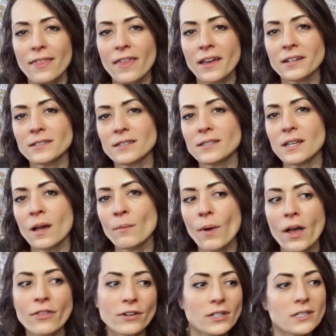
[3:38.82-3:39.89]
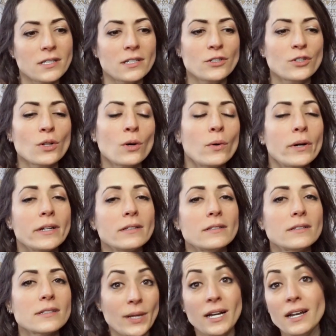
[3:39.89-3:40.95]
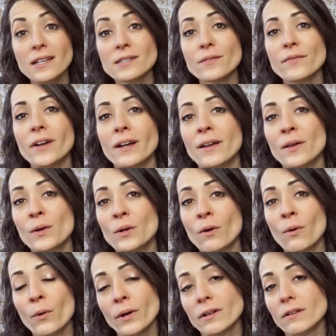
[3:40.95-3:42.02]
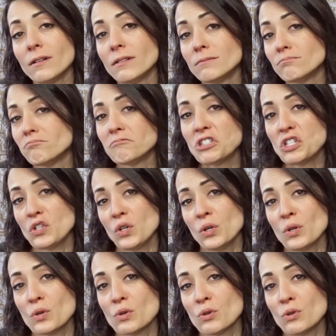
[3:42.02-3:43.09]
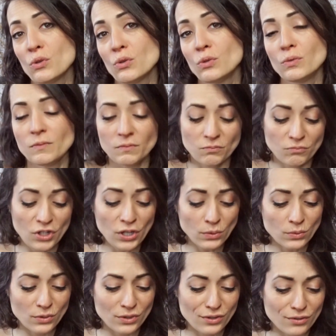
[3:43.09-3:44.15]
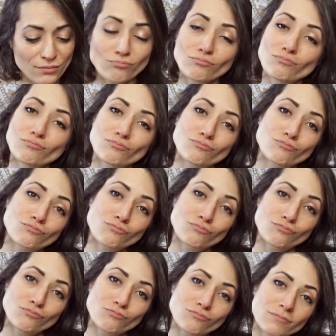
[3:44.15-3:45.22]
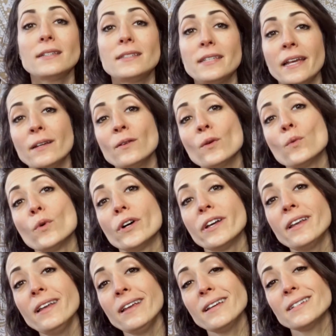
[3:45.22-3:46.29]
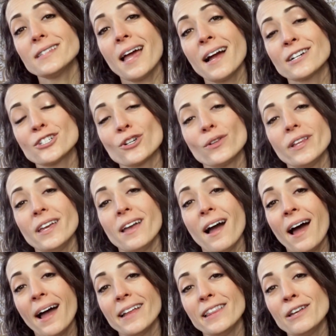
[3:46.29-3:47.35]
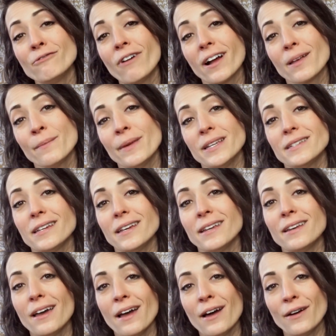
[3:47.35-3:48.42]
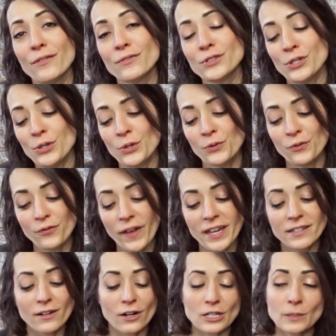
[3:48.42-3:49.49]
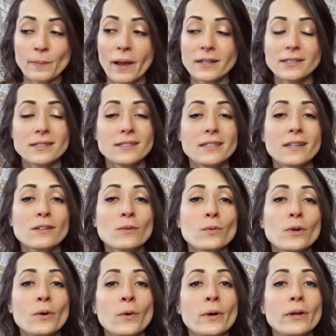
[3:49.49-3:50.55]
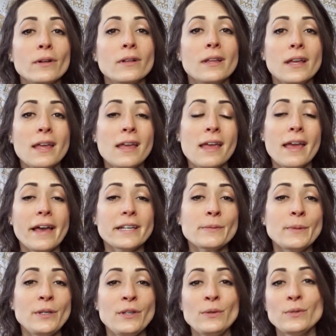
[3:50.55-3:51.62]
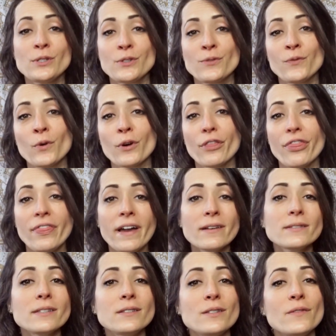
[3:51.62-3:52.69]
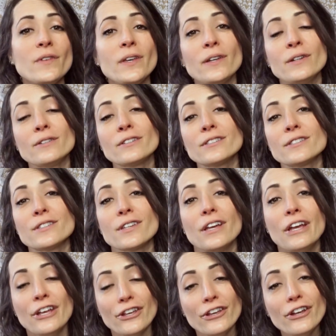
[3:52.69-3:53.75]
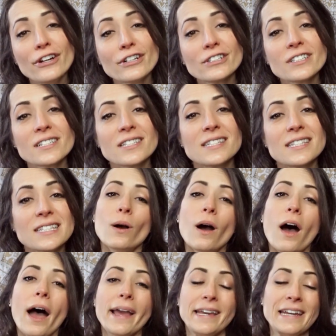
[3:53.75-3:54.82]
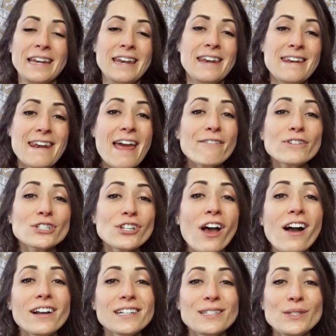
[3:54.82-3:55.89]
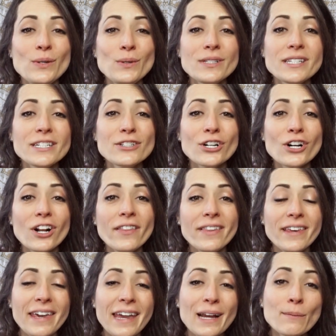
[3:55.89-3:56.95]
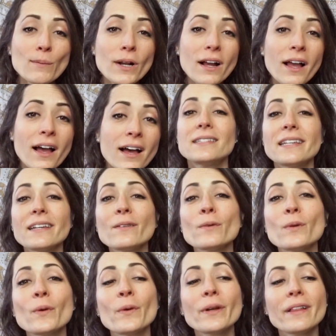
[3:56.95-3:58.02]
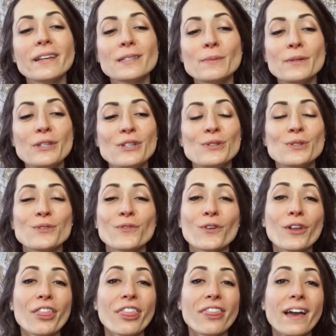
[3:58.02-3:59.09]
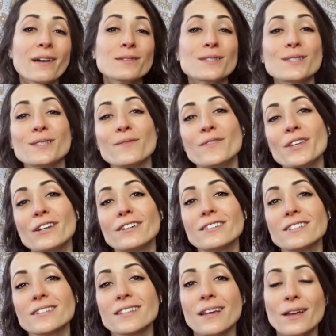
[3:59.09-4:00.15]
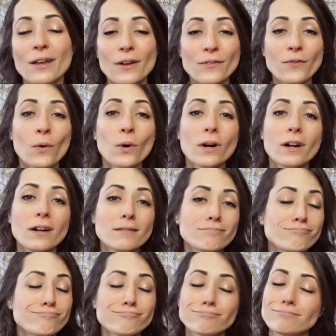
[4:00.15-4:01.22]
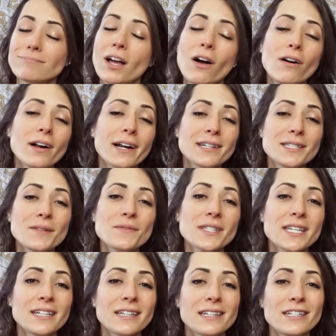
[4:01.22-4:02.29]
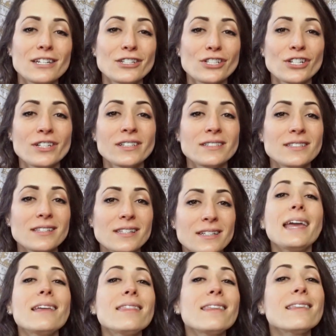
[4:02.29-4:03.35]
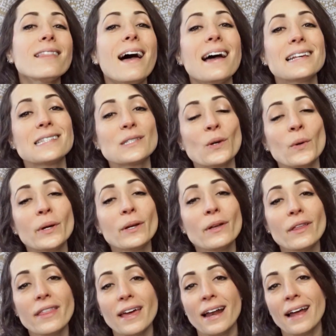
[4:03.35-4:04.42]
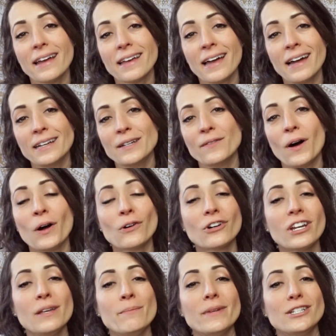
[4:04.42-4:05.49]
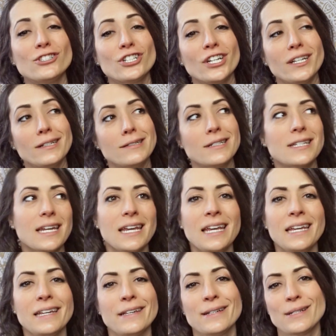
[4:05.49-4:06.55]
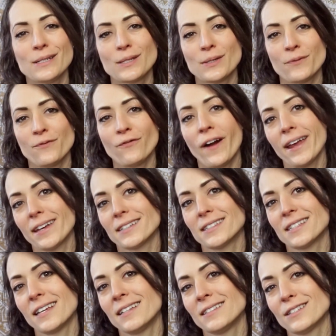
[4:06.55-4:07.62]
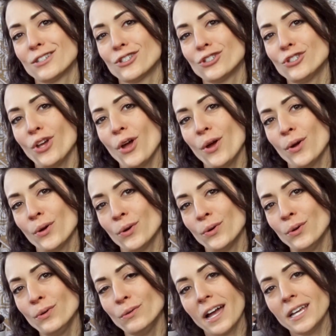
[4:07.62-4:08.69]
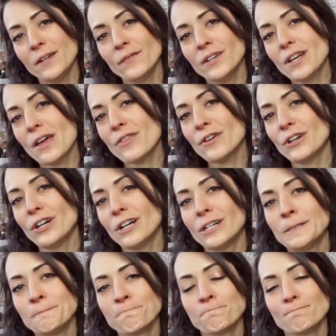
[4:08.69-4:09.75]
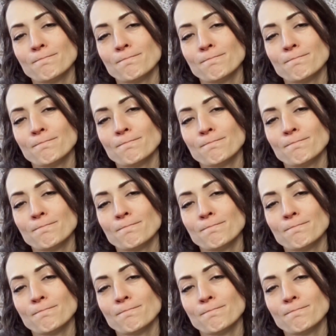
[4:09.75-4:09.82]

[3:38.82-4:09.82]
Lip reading: than some other essential oils, but it is a very good oil to use. Sandalwood is actually highly recommended to fade dark spots, and sandalwood oil has been used for thousands of years. I can never talk as soon as I turn on the camera. Sandalwood oil has been used for thousands of years for all kinds of skin conditions. And the last oil that I kind of already mentioned is frankincense. So kind of another